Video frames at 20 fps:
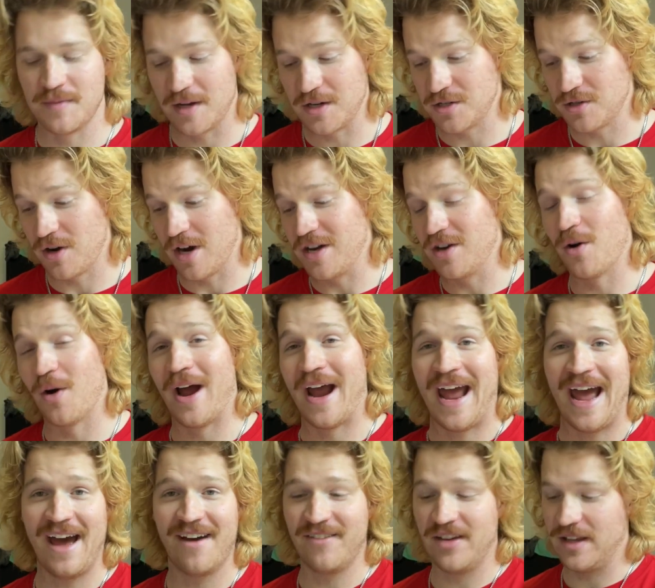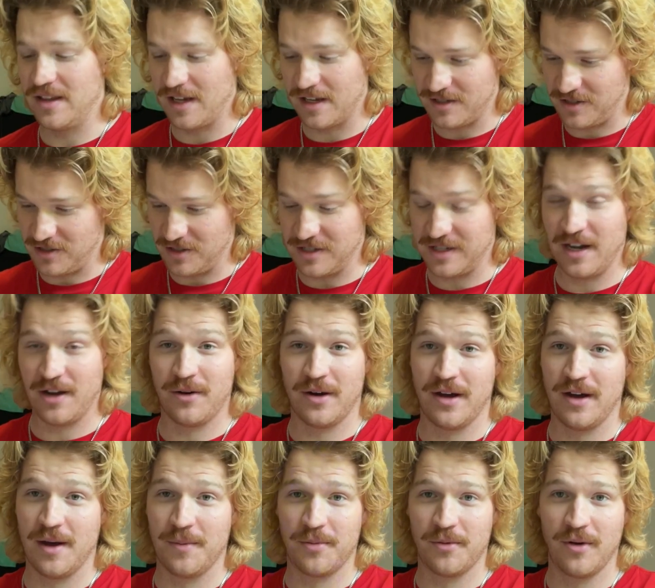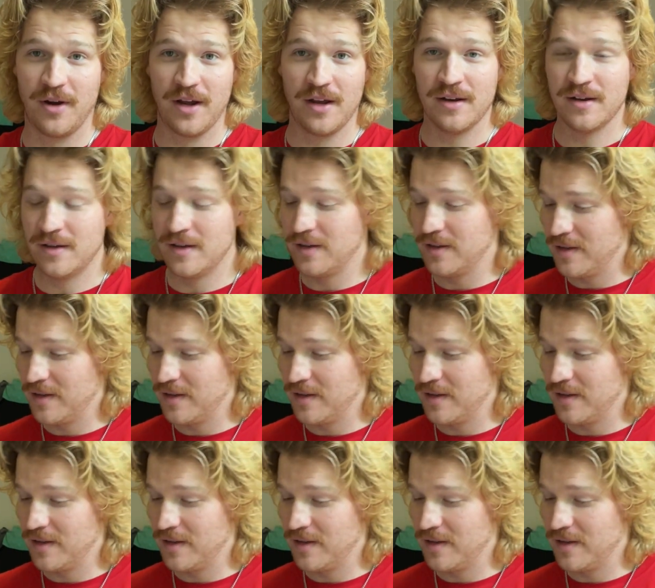to make sure I know I have it. That's just how I operate.